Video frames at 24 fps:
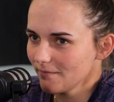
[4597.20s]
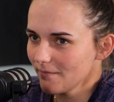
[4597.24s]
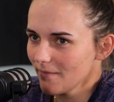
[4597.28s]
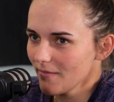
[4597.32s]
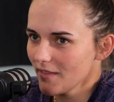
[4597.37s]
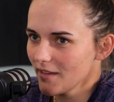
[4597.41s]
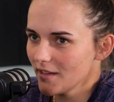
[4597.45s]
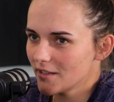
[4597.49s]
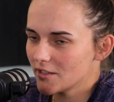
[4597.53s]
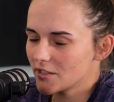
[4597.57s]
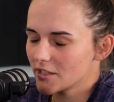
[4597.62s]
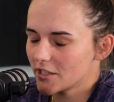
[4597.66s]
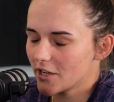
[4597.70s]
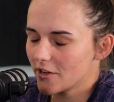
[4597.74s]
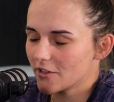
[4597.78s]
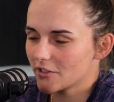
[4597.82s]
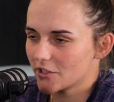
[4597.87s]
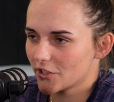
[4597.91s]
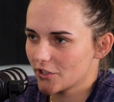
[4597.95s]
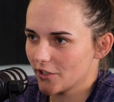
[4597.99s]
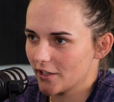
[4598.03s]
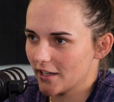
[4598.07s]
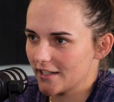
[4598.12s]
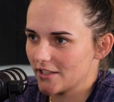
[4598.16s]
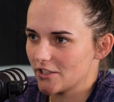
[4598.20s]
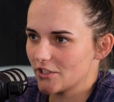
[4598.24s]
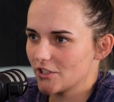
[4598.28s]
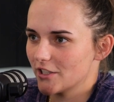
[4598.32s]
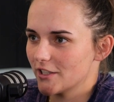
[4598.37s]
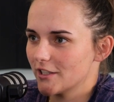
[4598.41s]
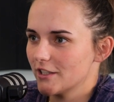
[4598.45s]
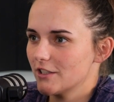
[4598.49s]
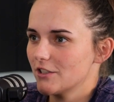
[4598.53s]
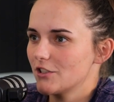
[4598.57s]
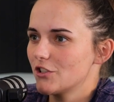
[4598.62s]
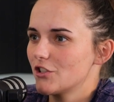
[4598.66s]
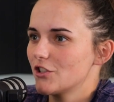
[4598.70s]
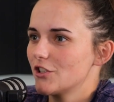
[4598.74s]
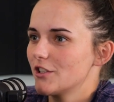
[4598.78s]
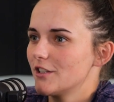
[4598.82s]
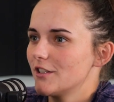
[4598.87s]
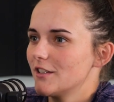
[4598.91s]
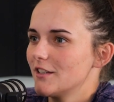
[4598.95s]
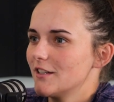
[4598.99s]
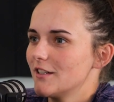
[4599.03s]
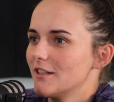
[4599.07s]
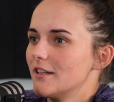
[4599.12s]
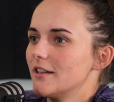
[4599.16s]
So we got to Christchurch.
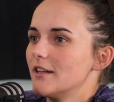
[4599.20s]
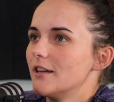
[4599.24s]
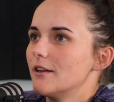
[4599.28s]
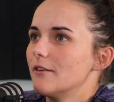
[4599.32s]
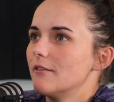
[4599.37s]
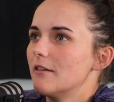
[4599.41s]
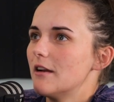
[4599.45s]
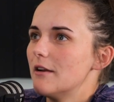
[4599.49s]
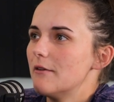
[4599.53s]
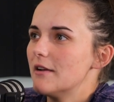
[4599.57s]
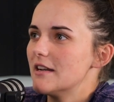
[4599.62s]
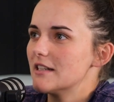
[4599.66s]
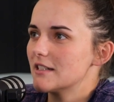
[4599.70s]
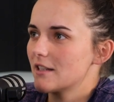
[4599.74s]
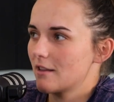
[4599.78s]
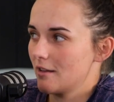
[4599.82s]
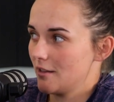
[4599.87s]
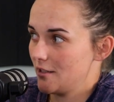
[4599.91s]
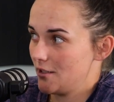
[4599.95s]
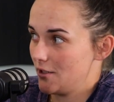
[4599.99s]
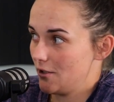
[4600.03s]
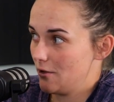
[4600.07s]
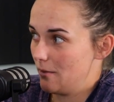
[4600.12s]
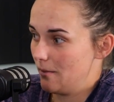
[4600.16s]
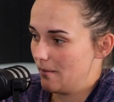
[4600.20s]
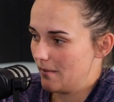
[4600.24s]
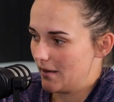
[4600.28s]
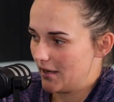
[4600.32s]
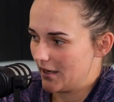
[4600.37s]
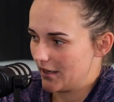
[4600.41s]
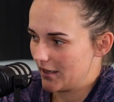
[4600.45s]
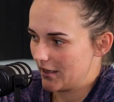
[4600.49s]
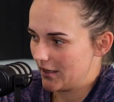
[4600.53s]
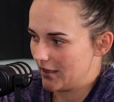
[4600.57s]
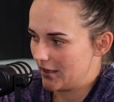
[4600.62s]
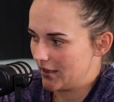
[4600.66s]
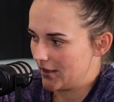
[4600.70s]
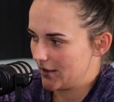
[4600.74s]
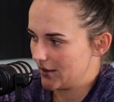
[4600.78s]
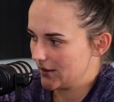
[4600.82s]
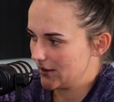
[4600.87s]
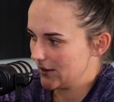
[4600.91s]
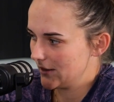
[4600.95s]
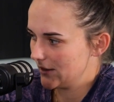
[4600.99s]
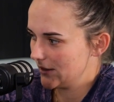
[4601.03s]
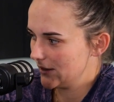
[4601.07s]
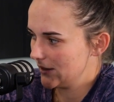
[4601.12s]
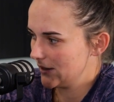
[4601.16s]
We went to the supermarket,
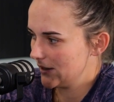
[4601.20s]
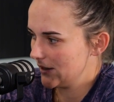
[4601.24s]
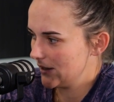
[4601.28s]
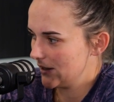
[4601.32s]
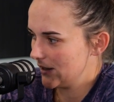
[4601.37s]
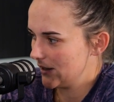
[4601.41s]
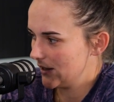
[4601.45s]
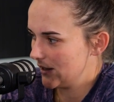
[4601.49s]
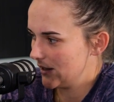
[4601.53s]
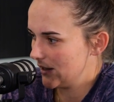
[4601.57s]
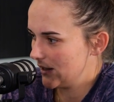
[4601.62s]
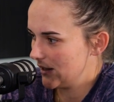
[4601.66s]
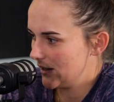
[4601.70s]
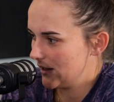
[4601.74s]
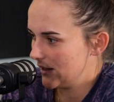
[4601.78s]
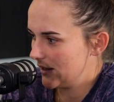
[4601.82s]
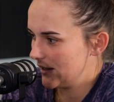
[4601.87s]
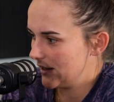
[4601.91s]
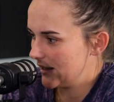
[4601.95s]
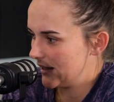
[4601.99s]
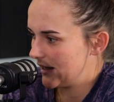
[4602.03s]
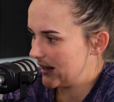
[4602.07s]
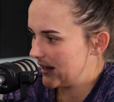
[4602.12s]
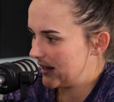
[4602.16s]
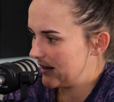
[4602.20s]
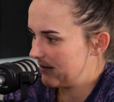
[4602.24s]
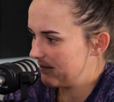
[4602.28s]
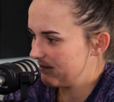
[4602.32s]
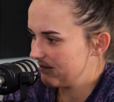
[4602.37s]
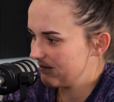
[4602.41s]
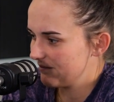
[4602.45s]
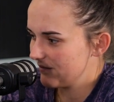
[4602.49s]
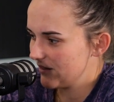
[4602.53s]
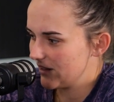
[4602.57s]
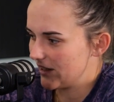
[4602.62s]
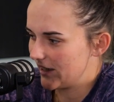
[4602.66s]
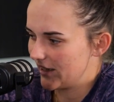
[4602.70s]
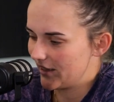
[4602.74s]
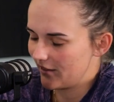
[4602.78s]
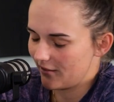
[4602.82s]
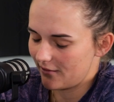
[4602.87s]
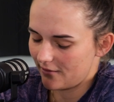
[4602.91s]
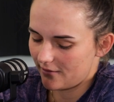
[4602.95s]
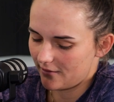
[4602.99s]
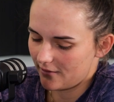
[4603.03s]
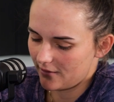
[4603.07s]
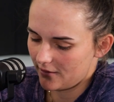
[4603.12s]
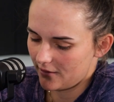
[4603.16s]
like,
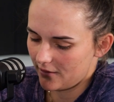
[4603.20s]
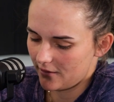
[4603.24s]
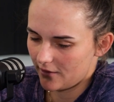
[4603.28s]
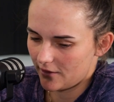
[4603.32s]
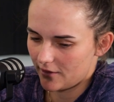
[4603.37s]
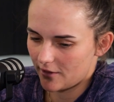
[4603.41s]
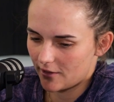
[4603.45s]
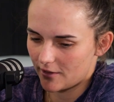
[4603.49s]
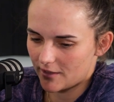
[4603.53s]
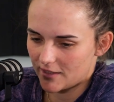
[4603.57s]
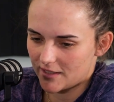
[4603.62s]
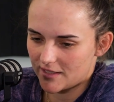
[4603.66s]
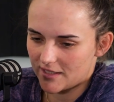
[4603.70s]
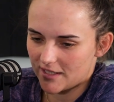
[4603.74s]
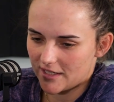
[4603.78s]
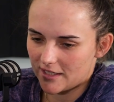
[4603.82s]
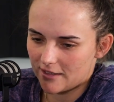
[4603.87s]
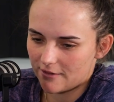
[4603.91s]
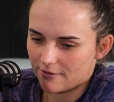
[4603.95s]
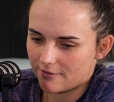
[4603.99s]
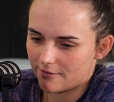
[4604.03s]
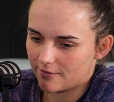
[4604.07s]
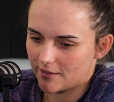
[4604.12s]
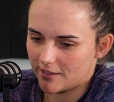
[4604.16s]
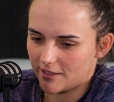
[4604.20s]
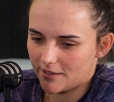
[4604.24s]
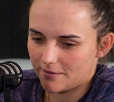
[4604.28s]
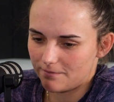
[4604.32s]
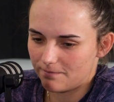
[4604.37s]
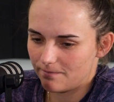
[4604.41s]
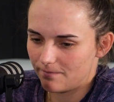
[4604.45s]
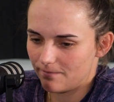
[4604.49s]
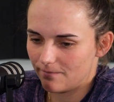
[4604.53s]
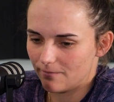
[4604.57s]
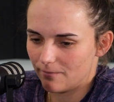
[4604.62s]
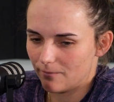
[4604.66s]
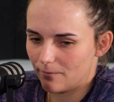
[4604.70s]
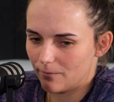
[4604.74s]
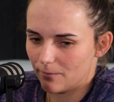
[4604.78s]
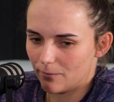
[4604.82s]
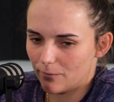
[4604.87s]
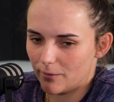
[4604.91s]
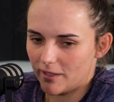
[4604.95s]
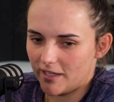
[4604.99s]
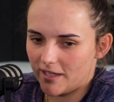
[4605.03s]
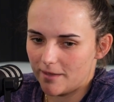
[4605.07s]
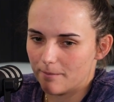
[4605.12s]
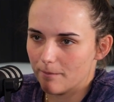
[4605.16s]
got stuff. I
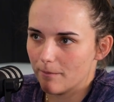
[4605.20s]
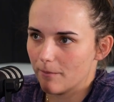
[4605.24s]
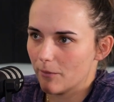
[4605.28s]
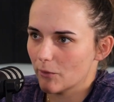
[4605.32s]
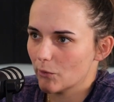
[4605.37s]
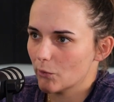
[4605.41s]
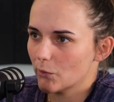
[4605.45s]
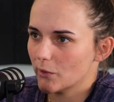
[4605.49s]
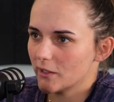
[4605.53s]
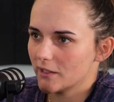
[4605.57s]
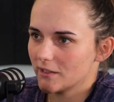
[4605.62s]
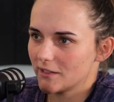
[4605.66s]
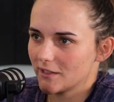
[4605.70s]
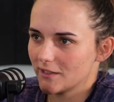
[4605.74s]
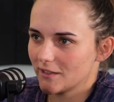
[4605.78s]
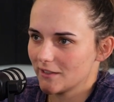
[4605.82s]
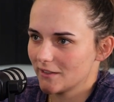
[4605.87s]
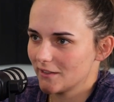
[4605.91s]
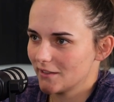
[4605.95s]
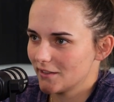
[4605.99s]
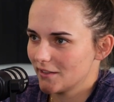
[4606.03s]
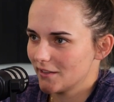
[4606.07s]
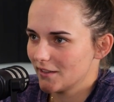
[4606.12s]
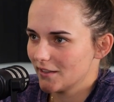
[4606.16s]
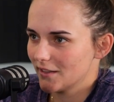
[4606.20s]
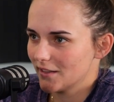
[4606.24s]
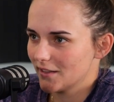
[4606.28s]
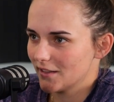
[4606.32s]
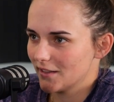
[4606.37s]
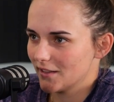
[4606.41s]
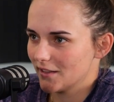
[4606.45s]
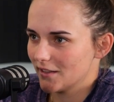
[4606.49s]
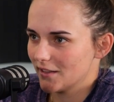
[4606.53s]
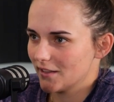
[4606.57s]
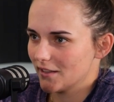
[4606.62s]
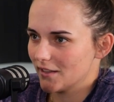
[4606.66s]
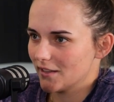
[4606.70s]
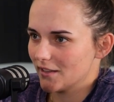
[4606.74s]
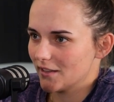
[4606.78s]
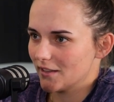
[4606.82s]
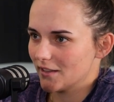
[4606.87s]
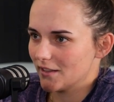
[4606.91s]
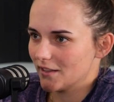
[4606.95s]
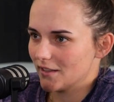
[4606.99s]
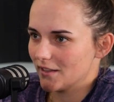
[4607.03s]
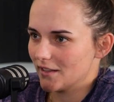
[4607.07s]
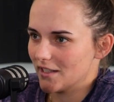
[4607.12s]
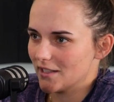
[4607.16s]
went and bought
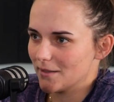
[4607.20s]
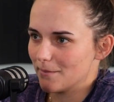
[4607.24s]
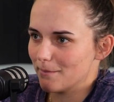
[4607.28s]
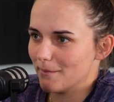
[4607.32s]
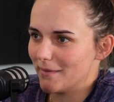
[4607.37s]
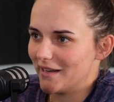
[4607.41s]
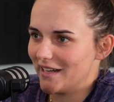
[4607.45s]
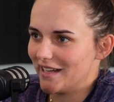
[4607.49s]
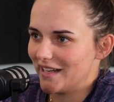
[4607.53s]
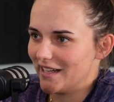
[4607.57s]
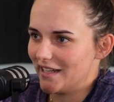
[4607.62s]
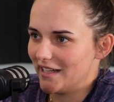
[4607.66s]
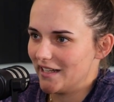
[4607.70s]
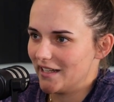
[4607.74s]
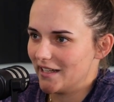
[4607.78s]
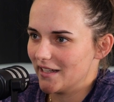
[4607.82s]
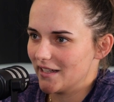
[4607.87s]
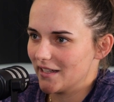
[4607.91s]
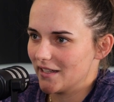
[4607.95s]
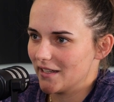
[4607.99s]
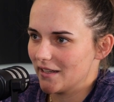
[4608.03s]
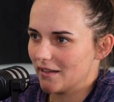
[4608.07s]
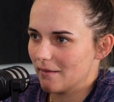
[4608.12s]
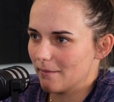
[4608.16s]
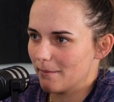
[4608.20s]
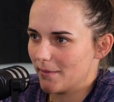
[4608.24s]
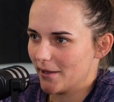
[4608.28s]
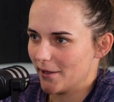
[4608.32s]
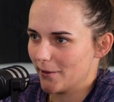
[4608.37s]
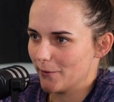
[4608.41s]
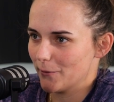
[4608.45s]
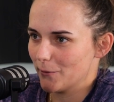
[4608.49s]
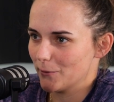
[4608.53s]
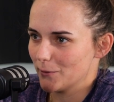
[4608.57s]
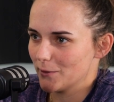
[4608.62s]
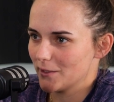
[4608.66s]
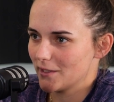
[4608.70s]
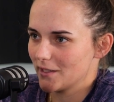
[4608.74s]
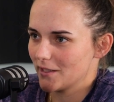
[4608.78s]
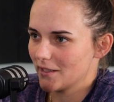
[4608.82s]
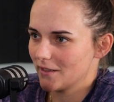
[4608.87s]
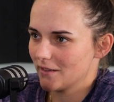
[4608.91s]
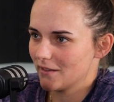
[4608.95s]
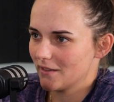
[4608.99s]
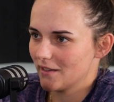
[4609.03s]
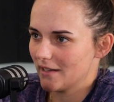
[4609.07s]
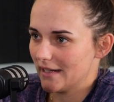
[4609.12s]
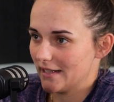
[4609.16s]
as many pills
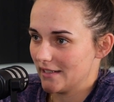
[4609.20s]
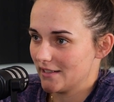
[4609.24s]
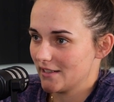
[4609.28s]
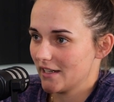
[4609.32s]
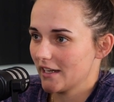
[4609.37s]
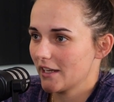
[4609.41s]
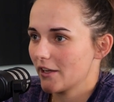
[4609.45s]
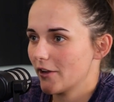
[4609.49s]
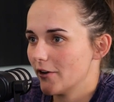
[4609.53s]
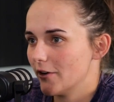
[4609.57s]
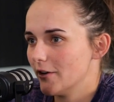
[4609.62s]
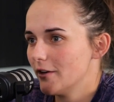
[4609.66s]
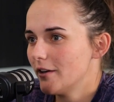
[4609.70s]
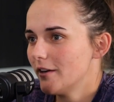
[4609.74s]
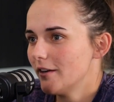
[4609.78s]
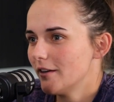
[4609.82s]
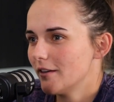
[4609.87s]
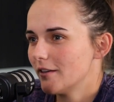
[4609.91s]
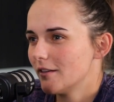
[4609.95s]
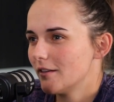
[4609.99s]
as I could.